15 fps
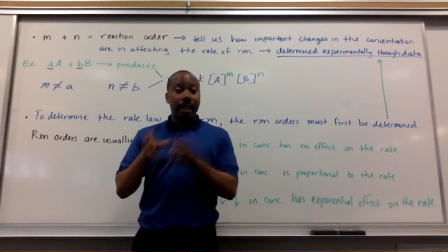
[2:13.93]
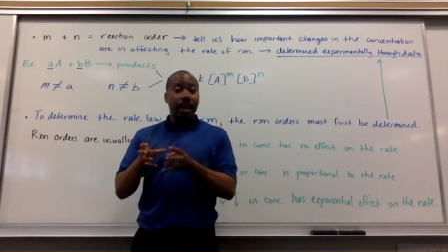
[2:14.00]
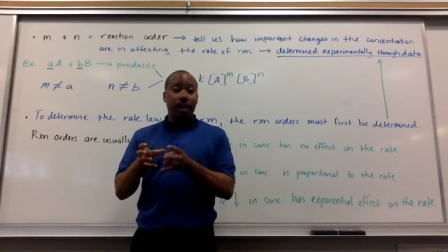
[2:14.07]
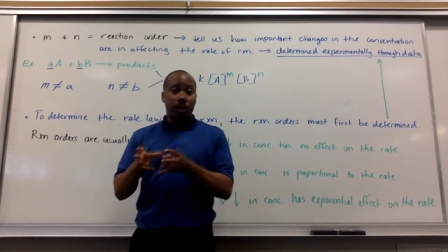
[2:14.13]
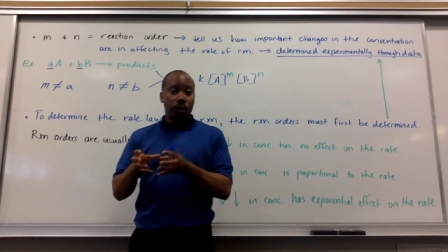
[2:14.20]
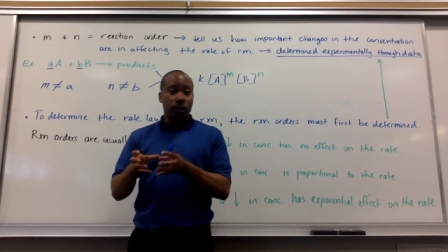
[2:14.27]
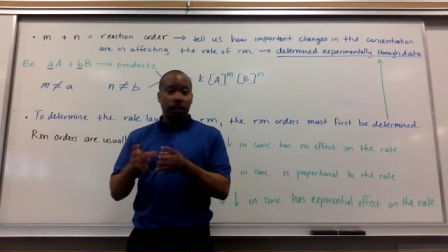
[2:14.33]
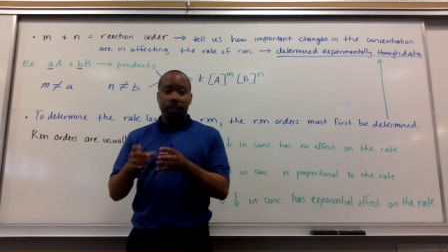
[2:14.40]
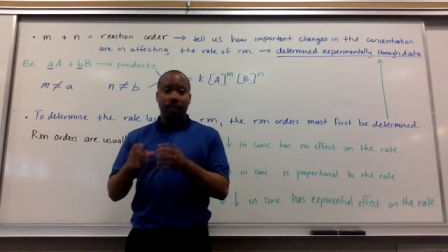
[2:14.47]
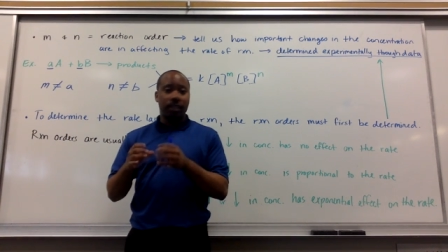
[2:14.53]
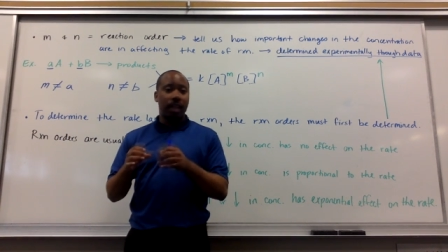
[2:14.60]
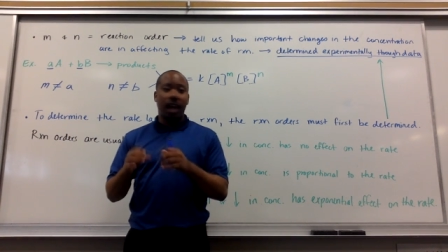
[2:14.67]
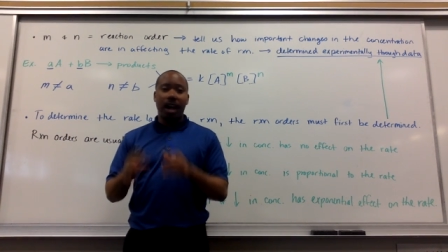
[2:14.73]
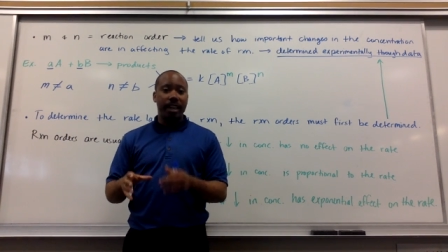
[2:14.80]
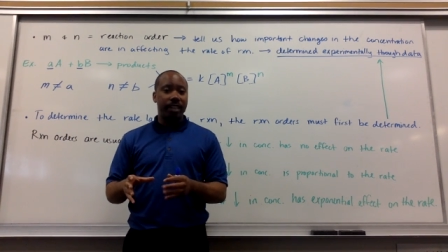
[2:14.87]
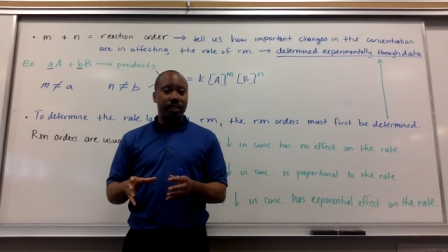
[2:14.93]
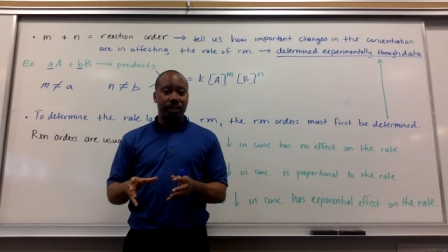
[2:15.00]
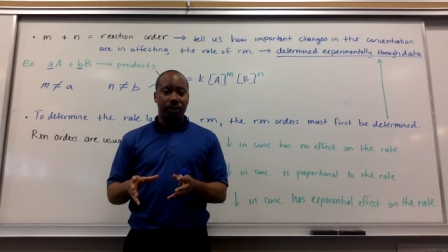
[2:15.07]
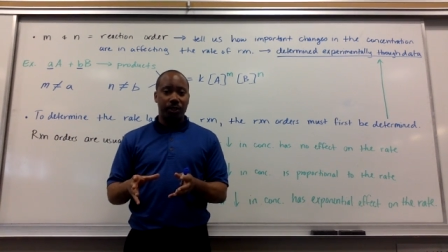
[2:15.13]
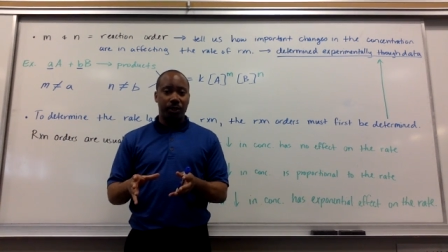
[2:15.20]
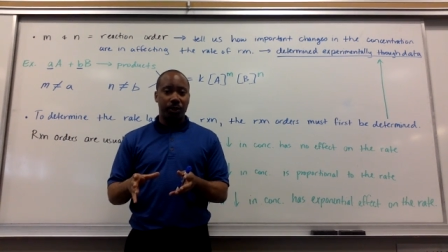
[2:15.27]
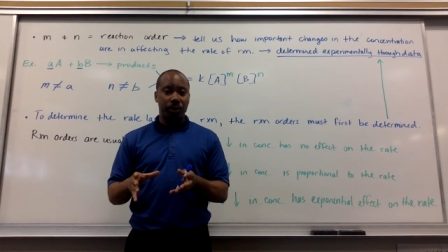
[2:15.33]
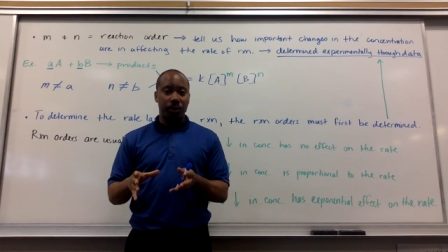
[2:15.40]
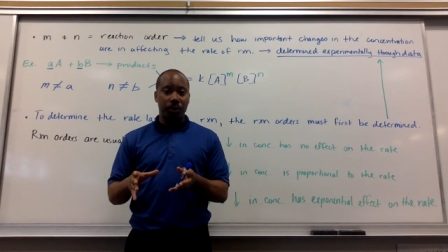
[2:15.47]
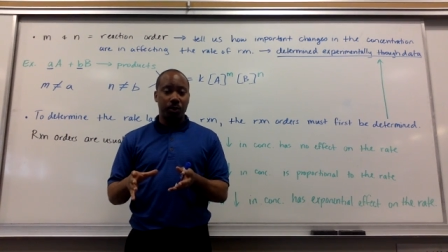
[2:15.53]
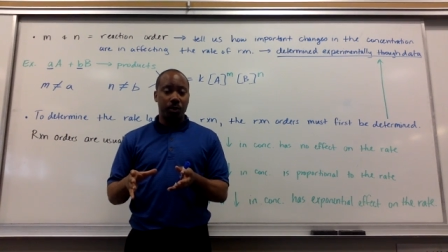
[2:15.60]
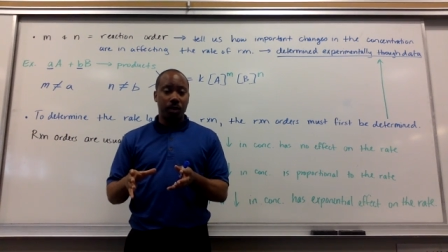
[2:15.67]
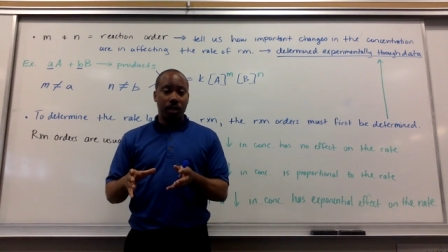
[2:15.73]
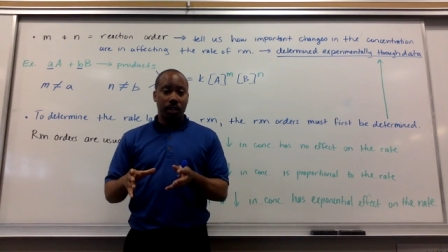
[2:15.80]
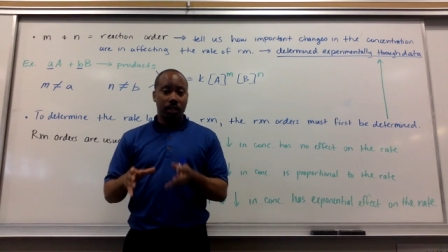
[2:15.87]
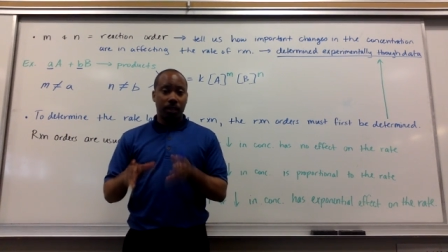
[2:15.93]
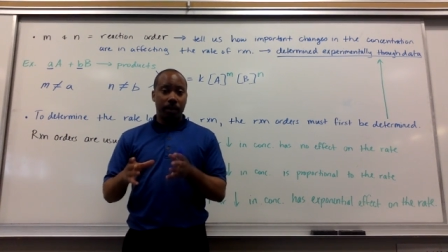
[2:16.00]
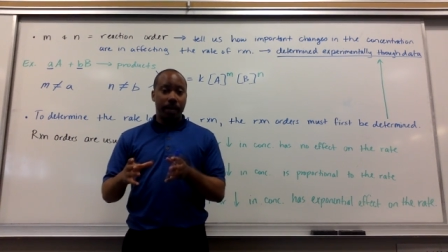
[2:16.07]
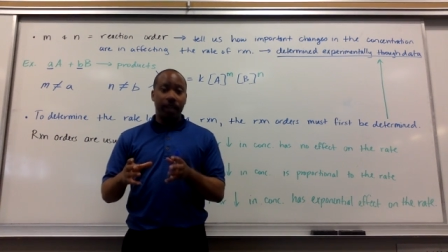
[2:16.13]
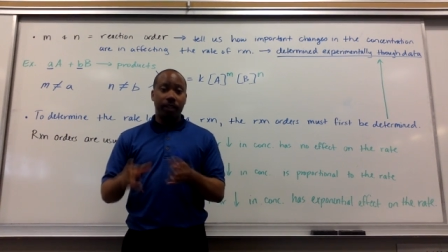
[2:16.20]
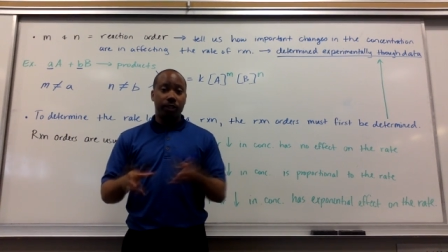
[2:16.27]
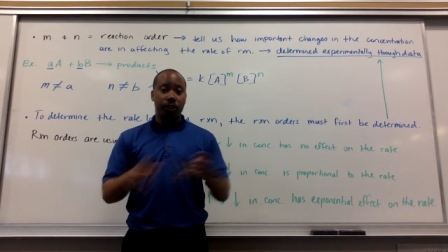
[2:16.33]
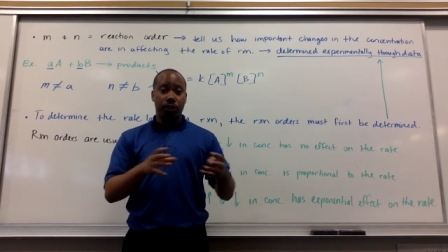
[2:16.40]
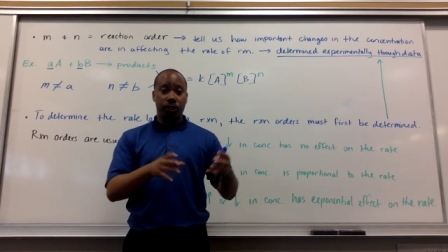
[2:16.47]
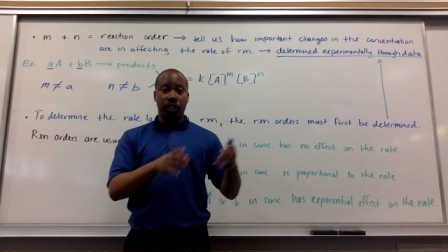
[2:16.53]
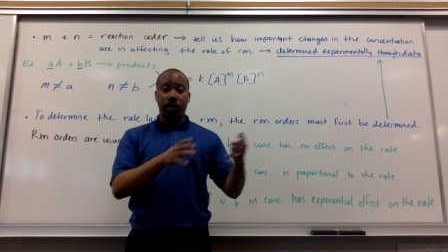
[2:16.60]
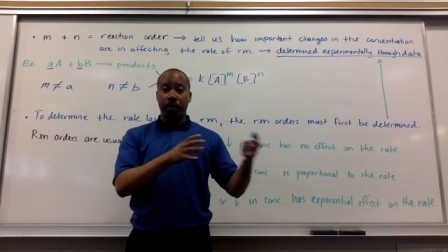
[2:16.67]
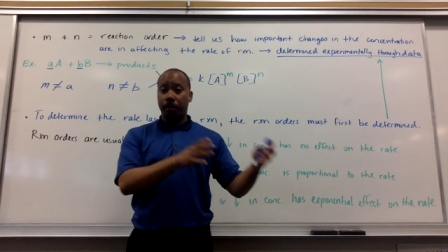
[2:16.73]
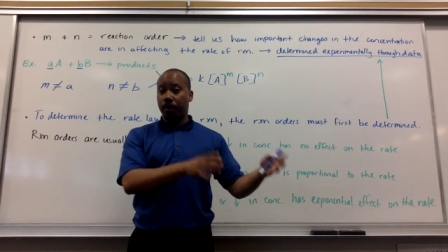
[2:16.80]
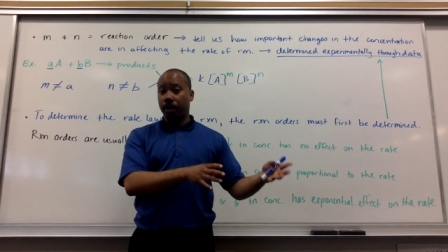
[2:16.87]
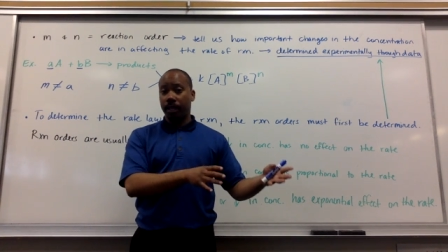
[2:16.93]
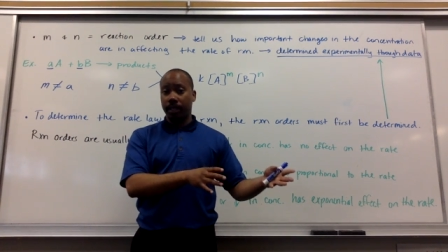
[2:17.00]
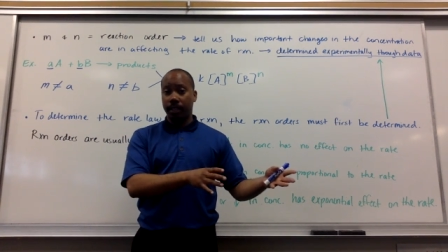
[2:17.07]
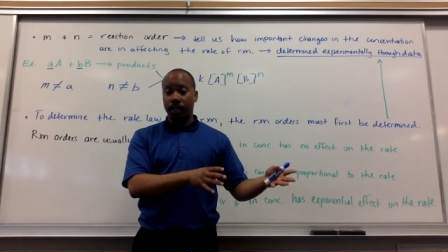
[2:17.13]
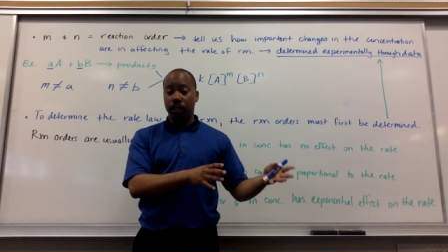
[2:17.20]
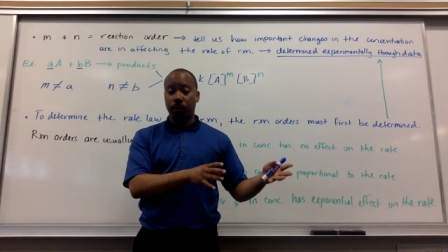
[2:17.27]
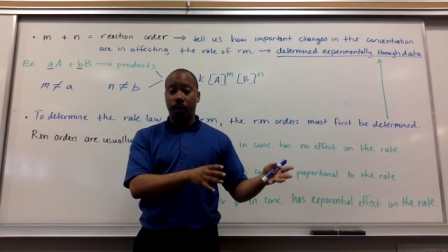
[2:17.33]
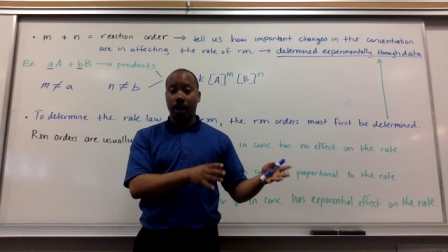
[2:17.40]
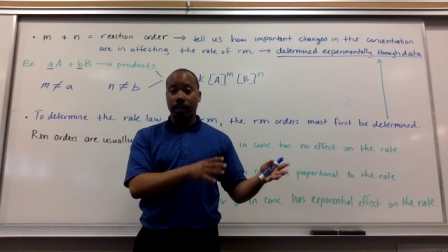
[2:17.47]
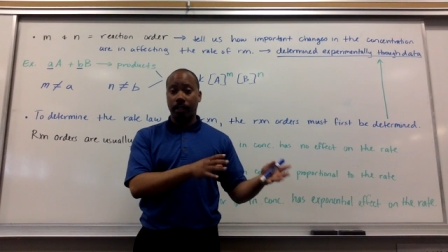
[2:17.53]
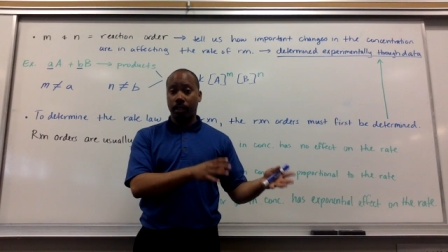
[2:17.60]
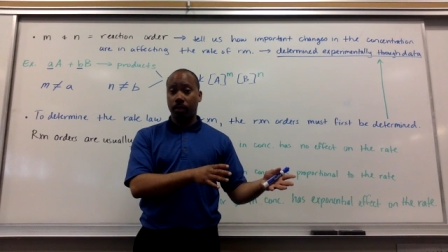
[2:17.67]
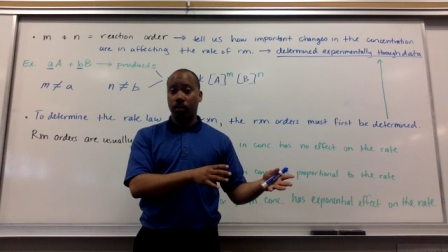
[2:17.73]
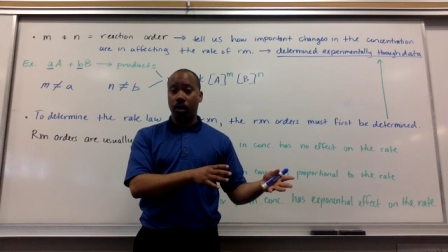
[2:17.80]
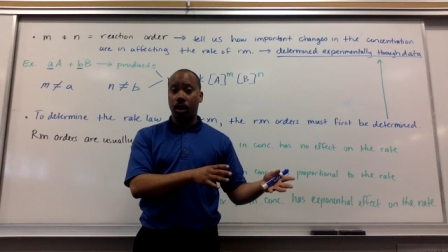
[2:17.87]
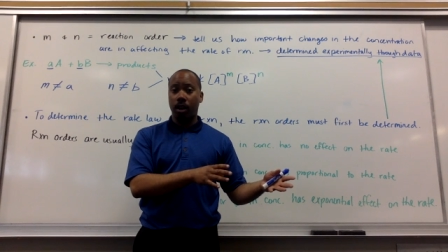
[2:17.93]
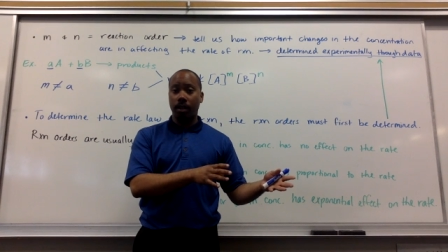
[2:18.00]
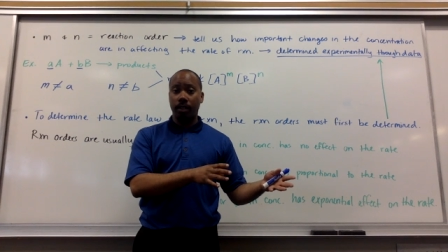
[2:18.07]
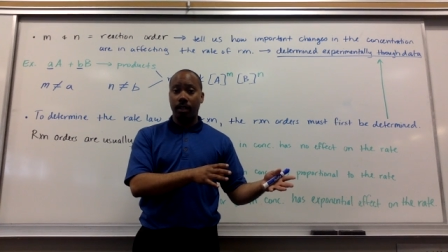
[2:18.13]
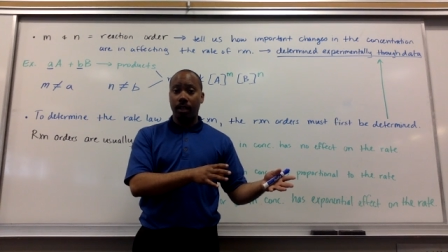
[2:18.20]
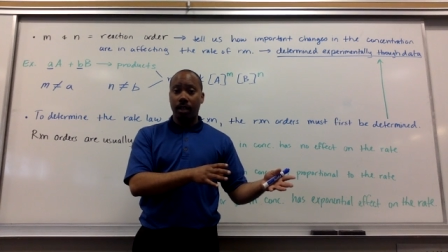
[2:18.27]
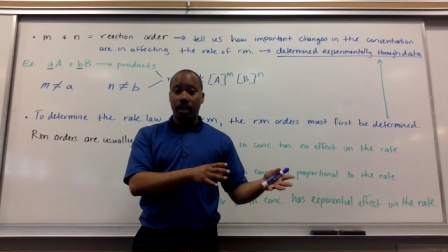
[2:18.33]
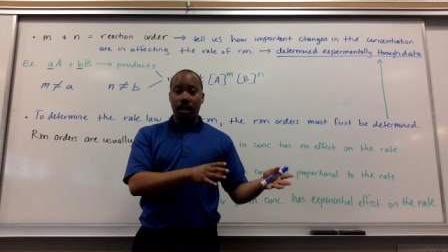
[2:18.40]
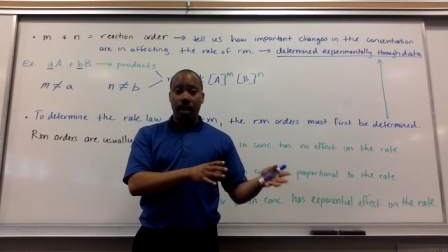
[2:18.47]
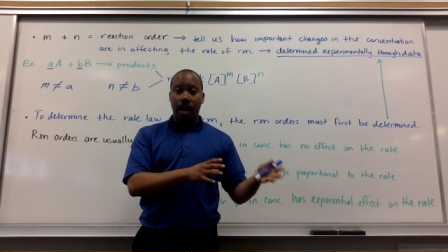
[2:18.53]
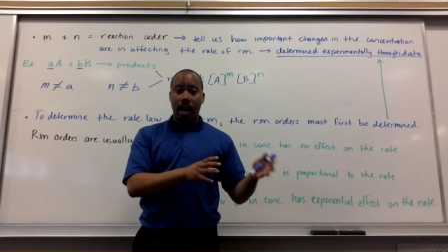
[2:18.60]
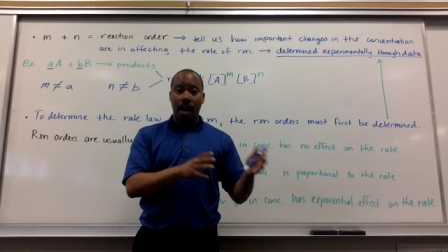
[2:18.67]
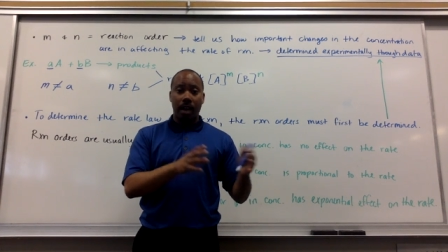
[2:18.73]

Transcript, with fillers: letters assigned to some integers you're going to be putting in these spots later on.